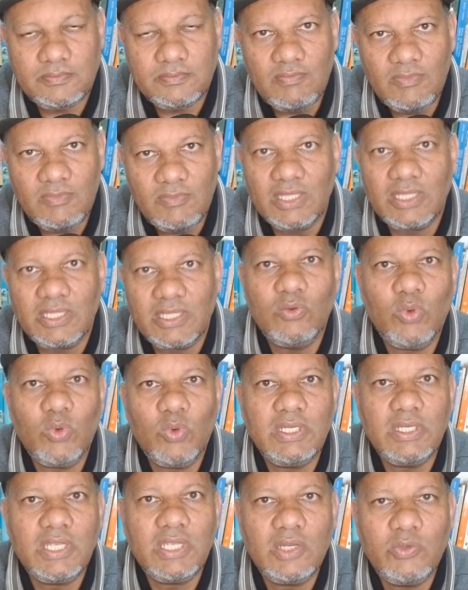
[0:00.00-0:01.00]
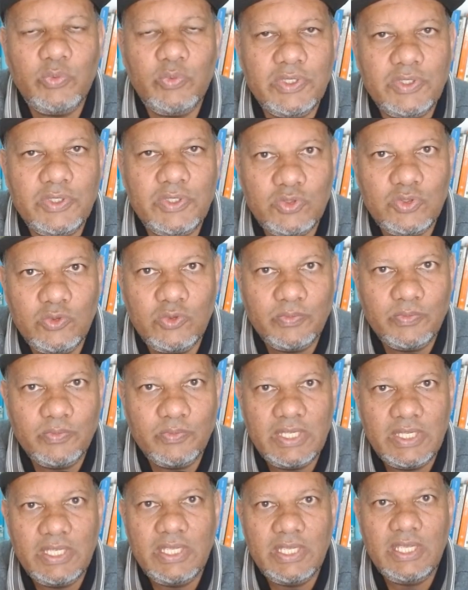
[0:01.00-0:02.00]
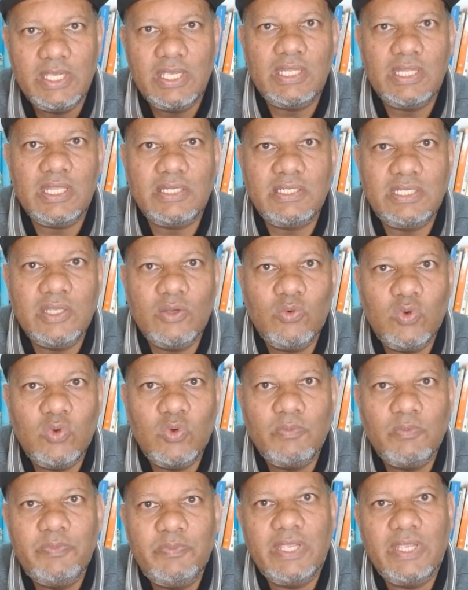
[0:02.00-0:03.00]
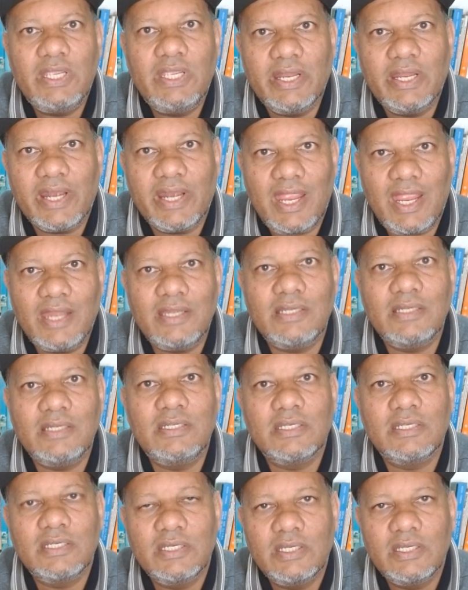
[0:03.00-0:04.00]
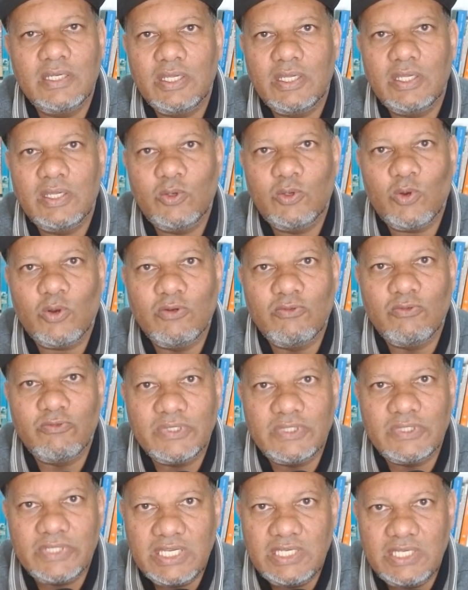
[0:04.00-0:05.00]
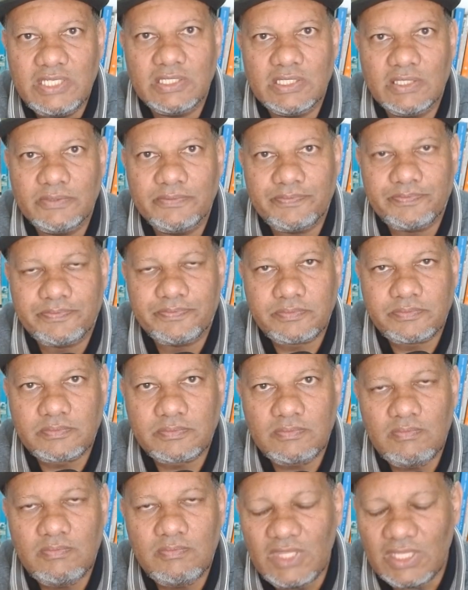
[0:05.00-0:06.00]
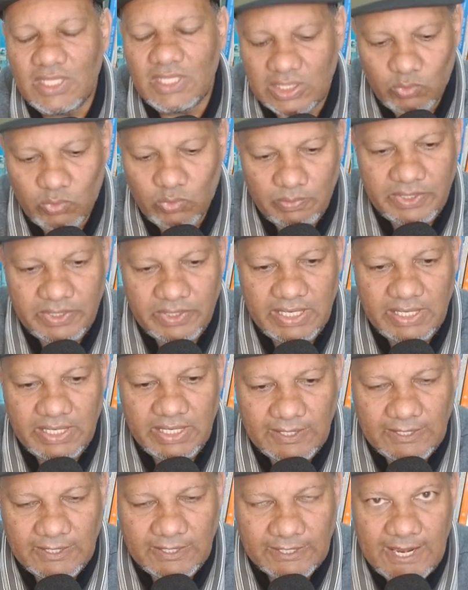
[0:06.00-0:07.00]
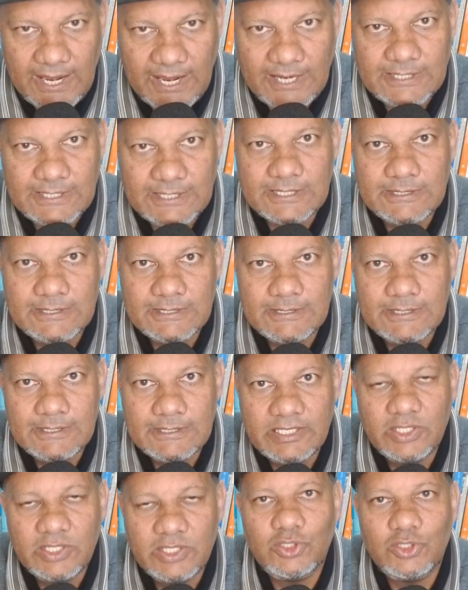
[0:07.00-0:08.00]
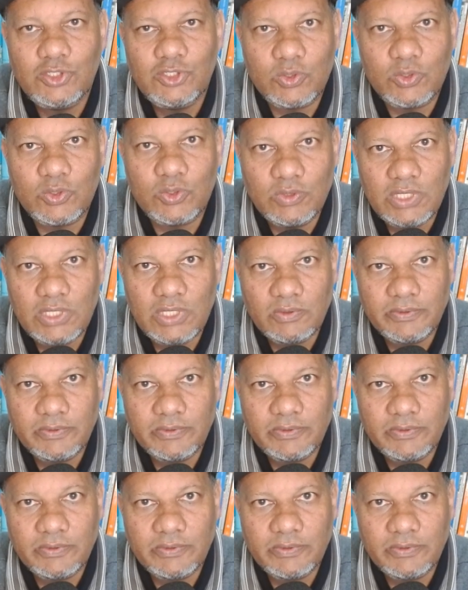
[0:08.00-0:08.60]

then what can we assume? That there will be a grand confrontation. There will be a grand showdown.